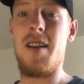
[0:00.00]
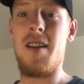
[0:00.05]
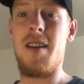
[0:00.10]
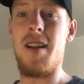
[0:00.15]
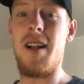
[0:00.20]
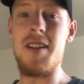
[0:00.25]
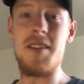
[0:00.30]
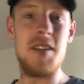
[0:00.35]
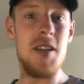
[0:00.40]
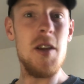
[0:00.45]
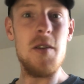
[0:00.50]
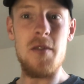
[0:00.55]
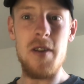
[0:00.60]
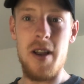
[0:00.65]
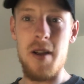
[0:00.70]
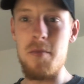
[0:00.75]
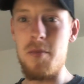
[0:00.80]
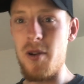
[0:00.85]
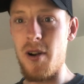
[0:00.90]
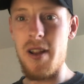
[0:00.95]
I'll see if I
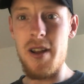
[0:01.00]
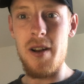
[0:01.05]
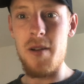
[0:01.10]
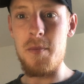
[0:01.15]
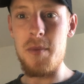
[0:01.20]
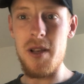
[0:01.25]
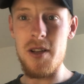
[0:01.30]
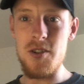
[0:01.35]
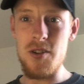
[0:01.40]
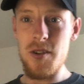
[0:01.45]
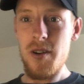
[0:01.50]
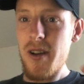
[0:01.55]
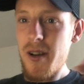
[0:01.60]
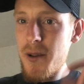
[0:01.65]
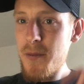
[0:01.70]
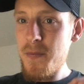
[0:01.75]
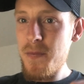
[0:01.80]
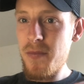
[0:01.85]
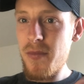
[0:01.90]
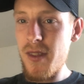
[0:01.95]
can put in a picture here.
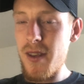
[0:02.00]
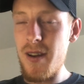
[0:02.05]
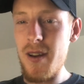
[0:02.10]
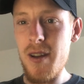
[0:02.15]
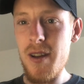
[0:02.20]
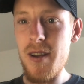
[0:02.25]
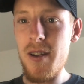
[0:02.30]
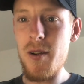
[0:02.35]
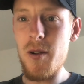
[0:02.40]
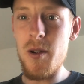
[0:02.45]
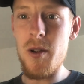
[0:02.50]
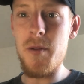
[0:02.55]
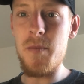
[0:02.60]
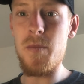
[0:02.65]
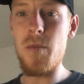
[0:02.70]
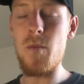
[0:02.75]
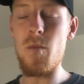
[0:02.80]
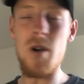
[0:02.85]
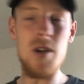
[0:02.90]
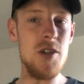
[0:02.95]

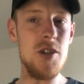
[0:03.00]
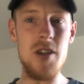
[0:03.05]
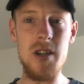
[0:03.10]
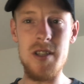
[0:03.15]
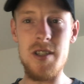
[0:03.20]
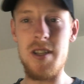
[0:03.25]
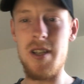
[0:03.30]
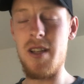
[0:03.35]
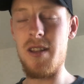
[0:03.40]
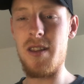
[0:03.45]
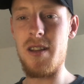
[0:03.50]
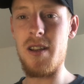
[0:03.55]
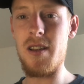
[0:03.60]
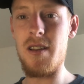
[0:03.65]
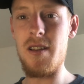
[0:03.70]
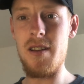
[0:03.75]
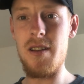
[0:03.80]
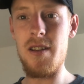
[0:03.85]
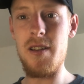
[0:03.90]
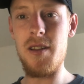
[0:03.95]
One just hit
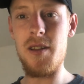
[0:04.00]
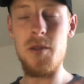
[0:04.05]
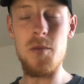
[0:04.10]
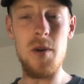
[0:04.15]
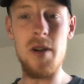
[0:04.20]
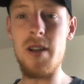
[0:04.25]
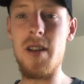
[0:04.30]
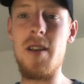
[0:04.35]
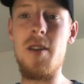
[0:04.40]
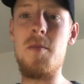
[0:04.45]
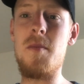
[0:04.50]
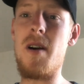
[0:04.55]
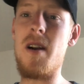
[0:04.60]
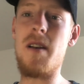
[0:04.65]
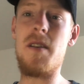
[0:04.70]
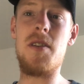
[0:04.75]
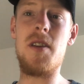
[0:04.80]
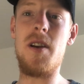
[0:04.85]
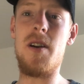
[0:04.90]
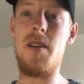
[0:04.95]
the 1 kilo mark.
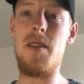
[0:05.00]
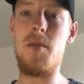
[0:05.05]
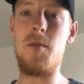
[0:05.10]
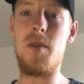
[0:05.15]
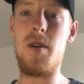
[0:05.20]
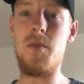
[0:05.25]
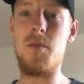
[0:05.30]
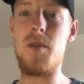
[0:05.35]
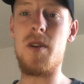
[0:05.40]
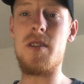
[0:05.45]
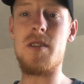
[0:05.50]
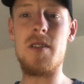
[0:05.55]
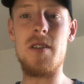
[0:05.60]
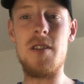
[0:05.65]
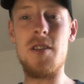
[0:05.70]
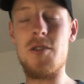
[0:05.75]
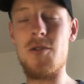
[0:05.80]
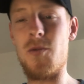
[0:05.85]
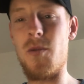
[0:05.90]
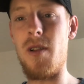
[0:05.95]
The other one was
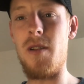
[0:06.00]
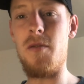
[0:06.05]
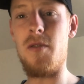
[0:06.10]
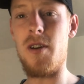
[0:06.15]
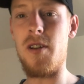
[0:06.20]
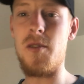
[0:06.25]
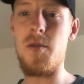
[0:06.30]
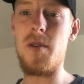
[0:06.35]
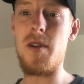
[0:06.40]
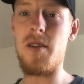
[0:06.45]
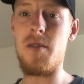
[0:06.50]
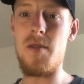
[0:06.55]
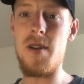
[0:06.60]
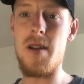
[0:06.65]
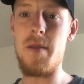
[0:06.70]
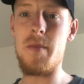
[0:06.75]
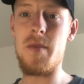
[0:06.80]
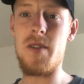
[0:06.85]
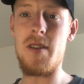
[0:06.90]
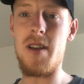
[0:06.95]
1200
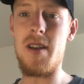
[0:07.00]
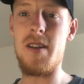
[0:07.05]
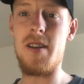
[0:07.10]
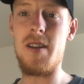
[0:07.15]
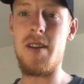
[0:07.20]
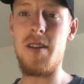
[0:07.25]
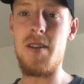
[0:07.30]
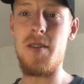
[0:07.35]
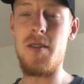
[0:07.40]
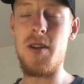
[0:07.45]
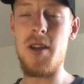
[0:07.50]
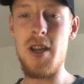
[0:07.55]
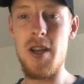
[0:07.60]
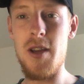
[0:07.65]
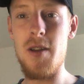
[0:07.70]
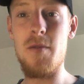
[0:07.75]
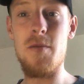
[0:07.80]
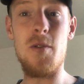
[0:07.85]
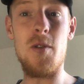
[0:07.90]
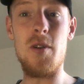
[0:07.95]
grams and
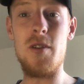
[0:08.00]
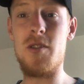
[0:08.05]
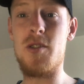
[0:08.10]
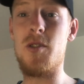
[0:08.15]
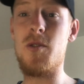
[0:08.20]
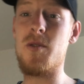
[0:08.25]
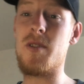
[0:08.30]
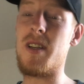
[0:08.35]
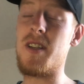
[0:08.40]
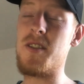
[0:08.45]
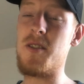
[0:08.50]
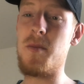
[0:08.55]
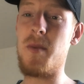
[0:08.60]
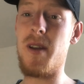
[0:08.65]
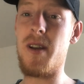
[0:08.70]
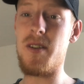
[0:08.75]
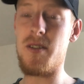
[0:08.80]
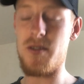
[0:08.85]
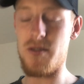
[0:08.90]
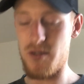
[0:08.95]
42
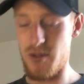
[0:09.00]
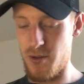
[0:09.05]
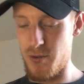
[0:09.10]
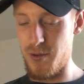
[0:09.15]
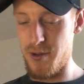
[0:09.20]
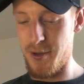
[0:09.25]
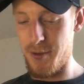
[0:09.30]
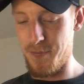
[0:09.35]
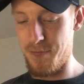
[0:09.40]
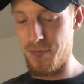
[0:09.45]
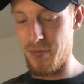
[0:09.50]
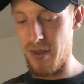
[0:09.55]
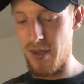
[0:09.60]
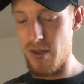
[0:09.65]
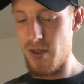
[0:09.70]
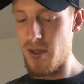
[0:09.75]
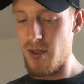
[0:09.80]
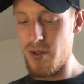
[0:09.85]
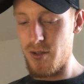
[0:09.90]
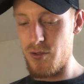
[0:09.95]
centimeters. So
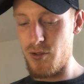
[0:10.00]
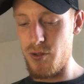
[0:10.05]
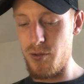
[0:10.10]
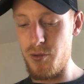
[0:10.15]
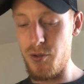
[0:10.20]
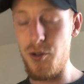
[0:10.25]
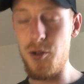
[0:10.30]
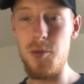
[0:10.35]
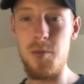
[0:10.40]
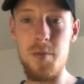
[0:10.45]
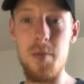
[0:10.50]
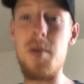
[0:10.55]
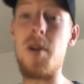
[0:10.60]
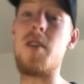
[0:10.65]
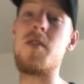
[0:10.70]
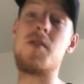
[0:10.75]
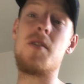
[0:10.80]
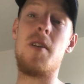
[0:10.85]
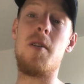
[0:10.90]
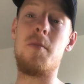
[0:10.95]
2 new
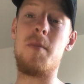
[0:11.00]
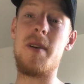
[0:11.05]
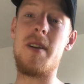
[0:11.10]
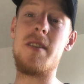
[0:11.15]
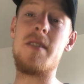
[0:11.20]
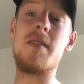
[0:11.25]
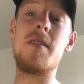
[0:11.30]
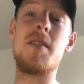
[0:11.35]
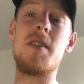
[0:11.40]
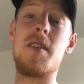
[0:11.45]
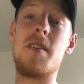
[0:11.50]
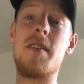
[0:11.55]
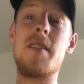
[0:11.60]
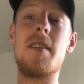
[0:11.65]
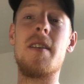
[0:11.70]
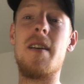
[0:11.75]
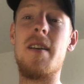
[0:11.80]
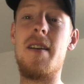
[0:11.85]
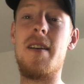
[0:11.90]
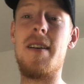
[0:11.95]
personal best
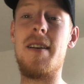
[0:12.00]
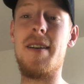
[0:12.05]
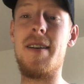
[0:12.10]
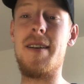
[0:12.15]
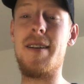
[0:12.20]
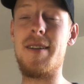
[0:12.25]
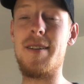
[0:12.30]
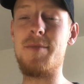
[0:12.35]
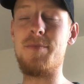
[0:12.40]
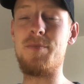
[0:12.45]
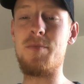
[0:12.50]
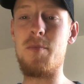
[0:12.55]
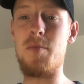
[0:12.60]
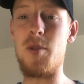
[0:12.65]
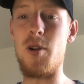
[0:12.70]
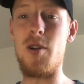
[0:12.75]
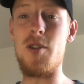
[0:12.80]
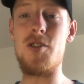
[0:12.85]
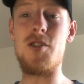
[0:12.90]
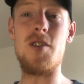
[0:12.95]

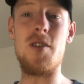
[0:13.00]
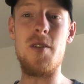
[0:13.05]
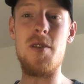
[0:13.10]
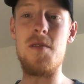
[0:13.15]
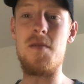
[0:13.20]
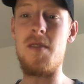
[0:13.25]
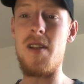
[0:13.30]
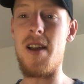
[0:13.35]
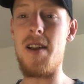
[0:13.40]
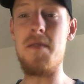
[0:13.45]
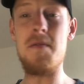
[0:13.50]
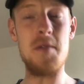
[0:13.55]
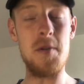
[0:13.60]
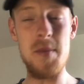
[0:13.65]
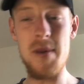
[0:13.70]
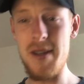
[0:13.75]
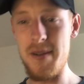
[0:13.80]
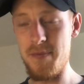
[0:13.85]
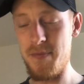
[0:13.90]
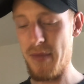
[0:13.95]
perch on the fly for
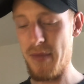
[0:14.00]
me.